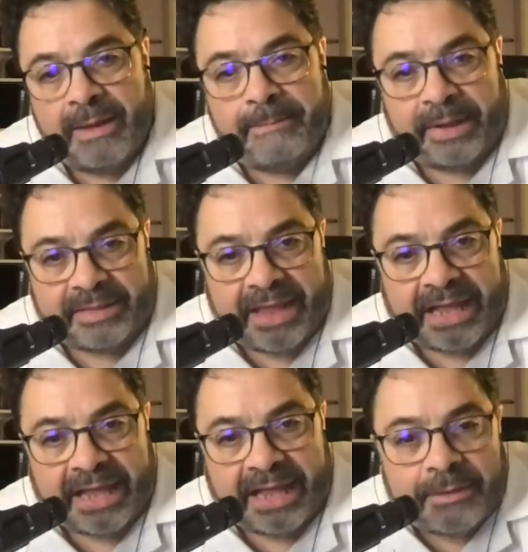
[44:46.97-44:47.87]
But
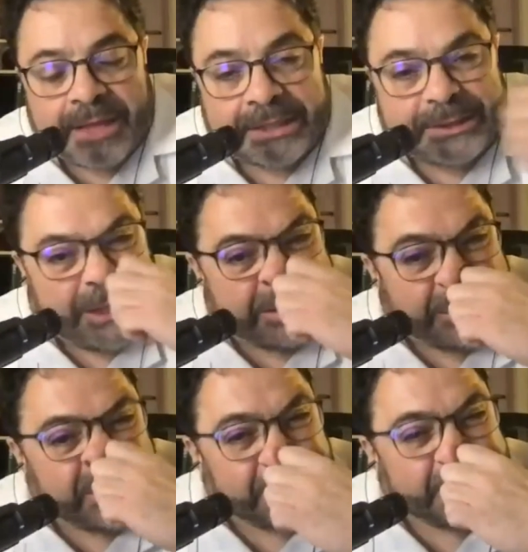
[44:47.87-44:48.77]
that's
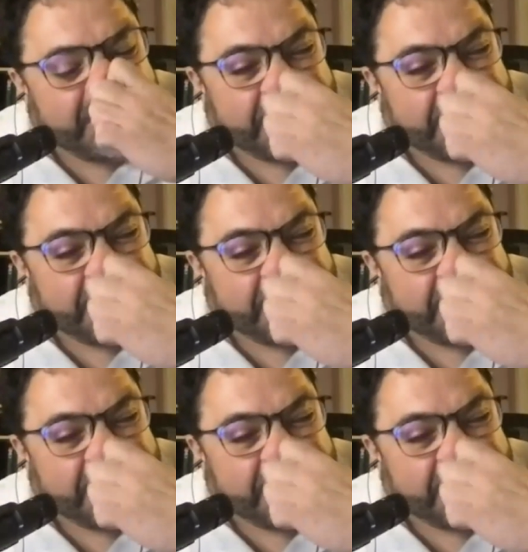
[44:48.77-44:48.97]
just,